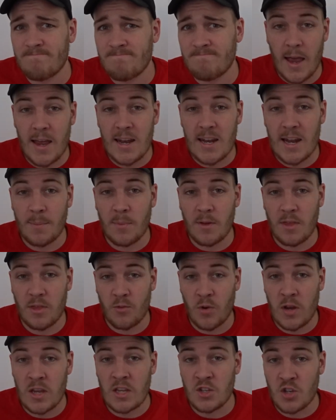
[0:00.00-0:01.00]
And number
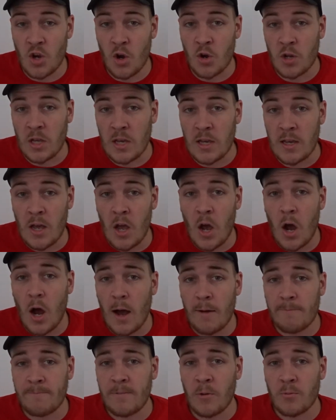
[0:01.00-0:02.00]
three, Jodie.
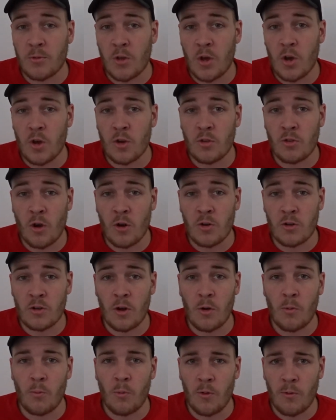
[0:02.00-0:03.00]
I felt that her
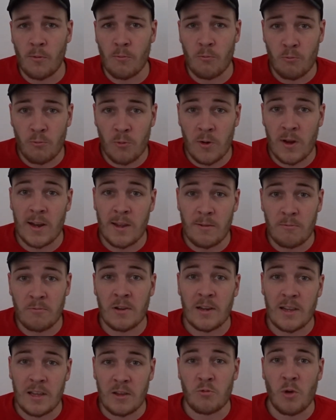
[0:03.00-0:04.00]
doctor was really,
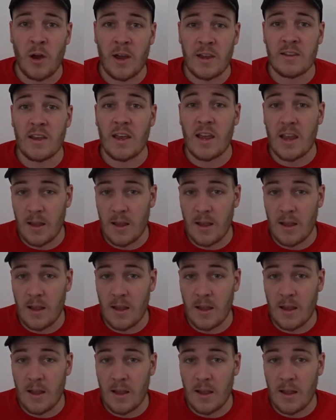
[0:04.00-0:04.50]
really great,